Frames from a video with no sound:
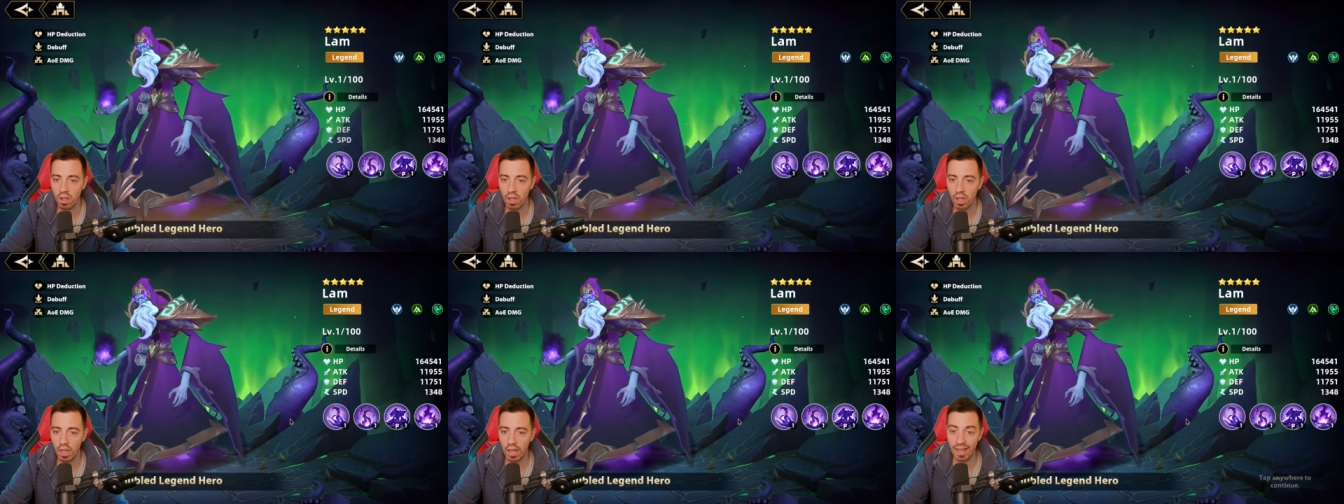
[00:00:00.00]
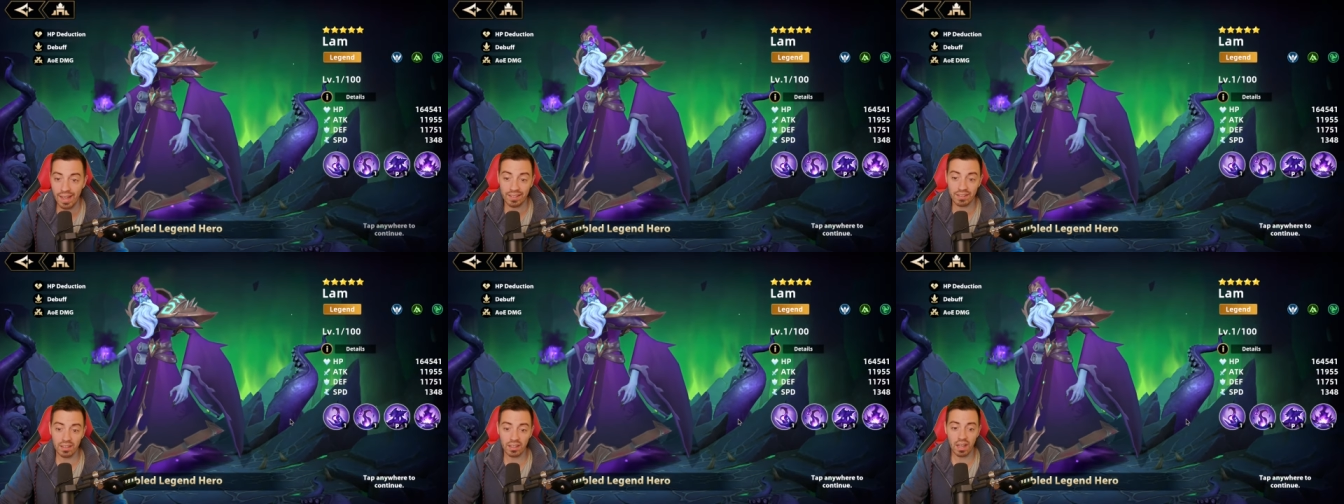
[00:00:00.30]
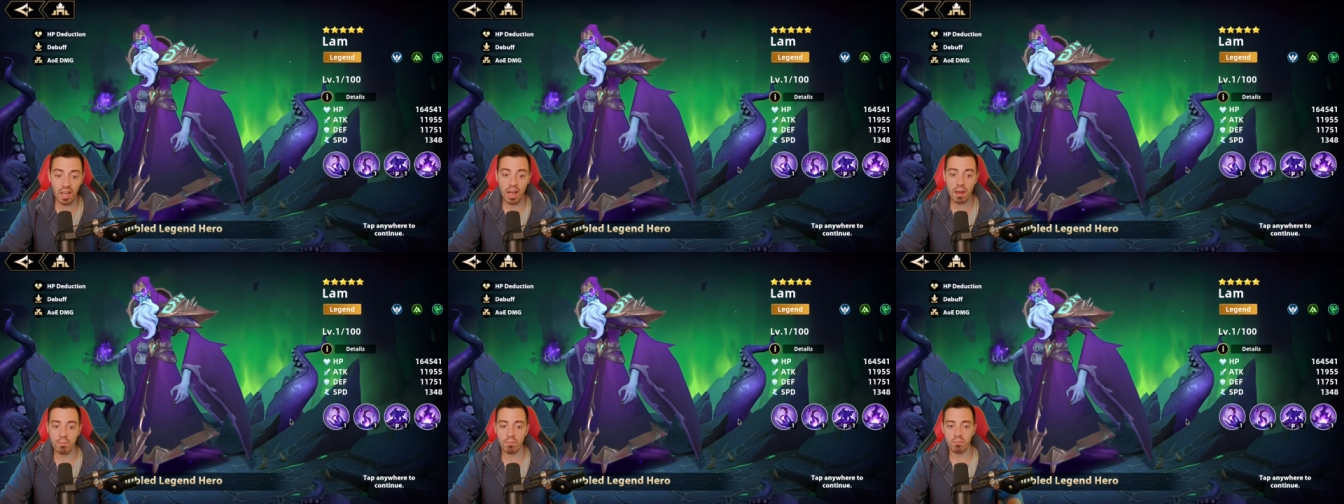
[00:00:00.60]
And a
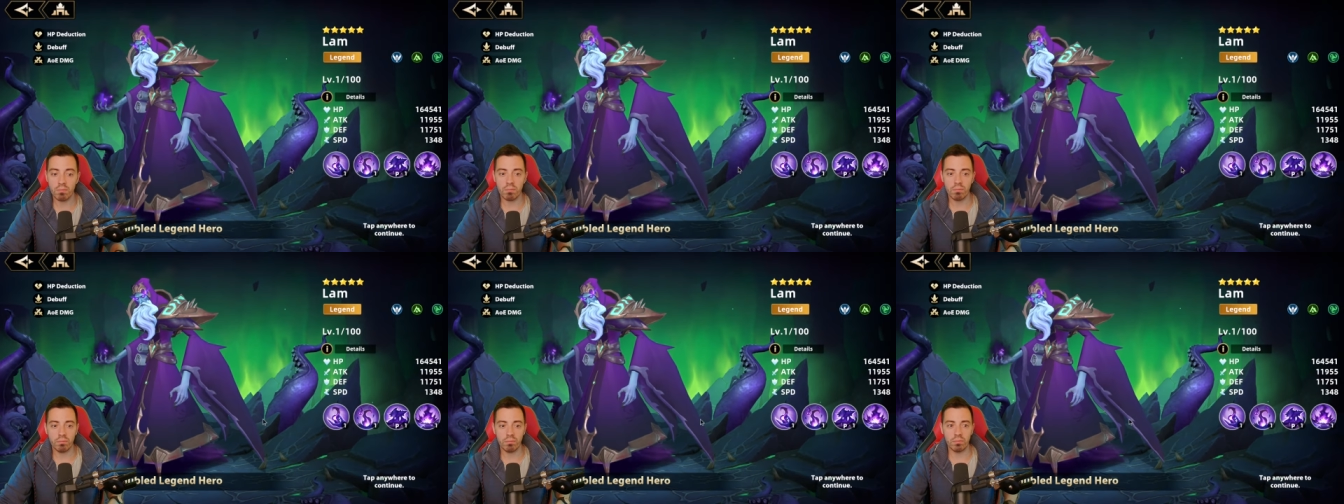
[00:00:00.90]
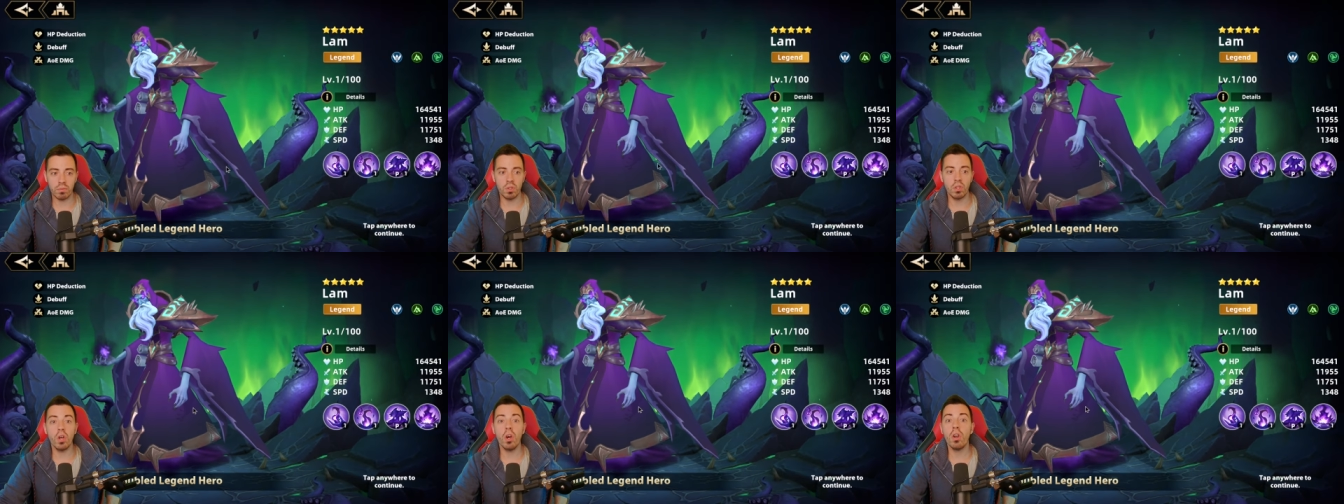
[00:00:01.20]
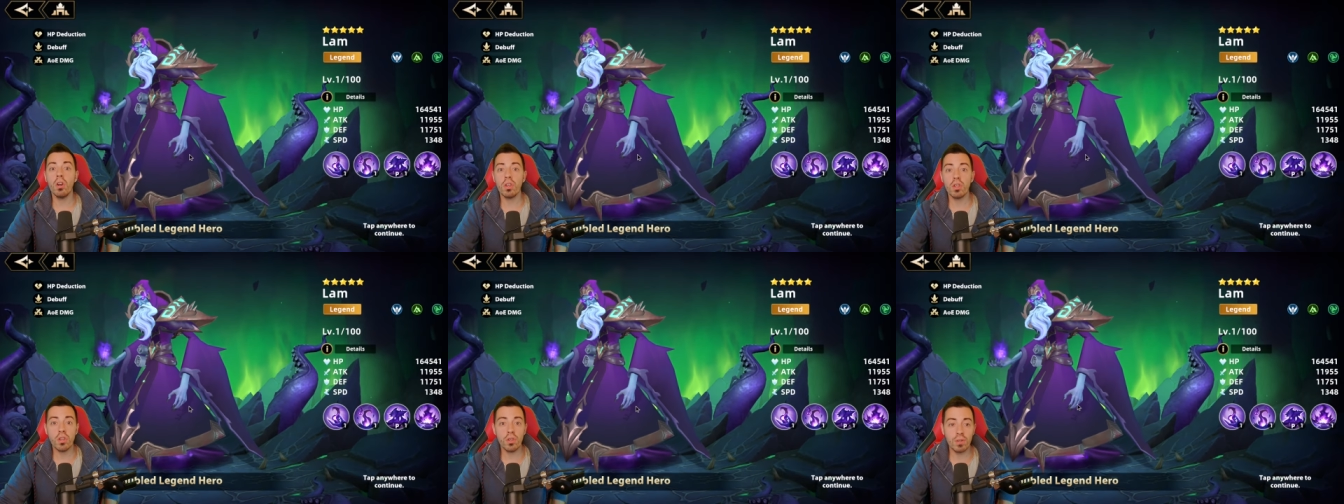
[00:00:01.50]
Lamb.
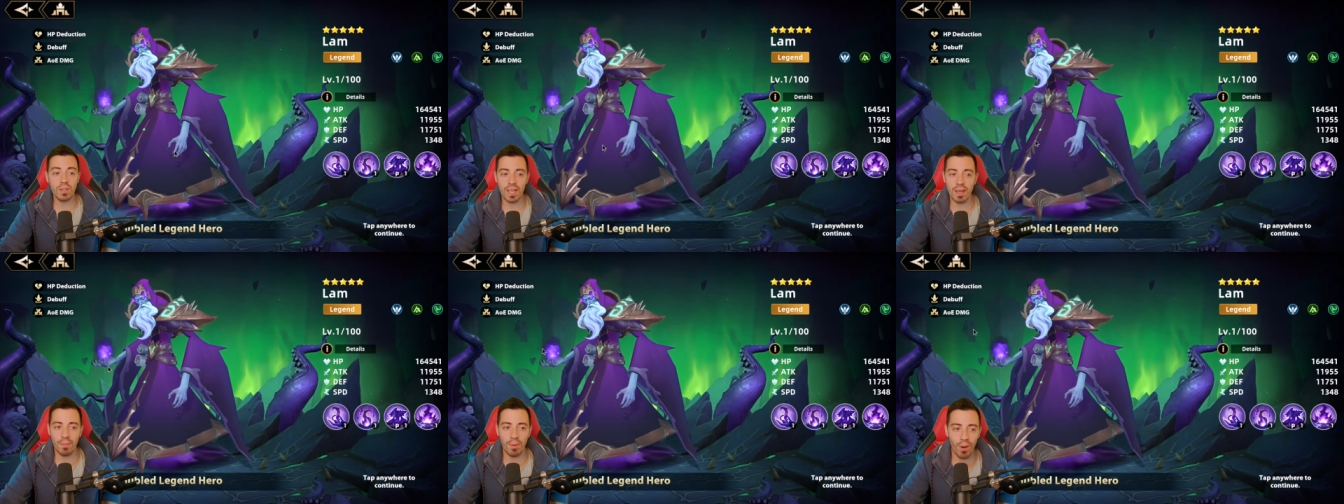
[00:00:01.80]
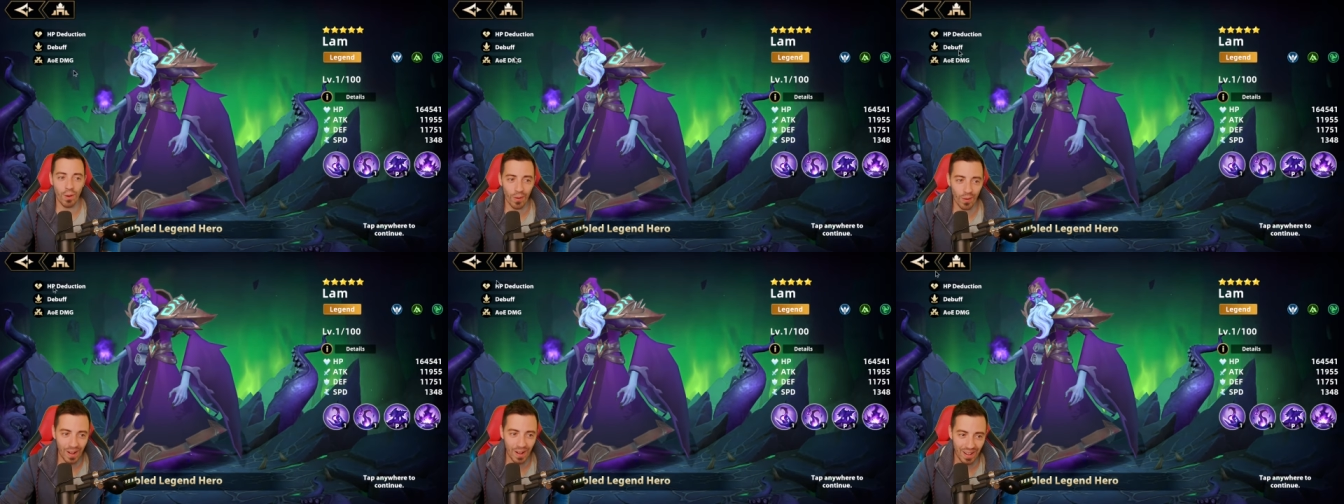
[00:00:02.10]
Not usable.